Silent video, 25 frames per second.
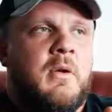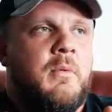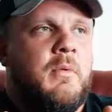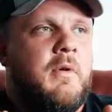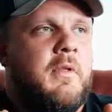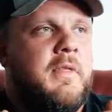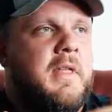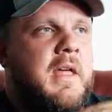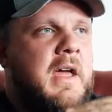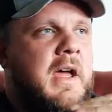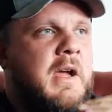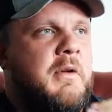
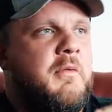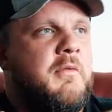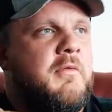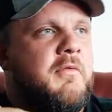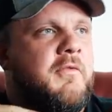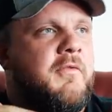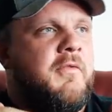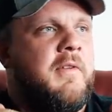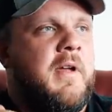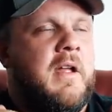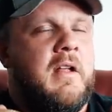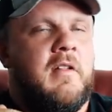Without
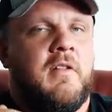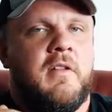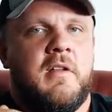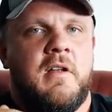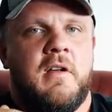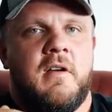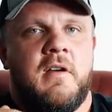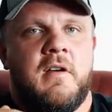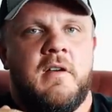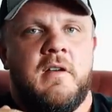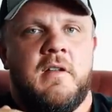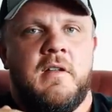
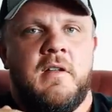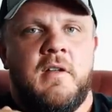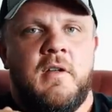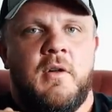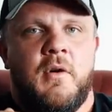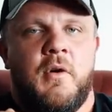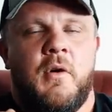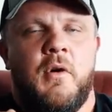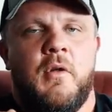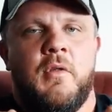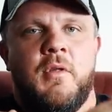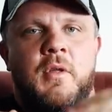failure,
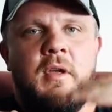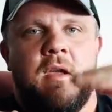all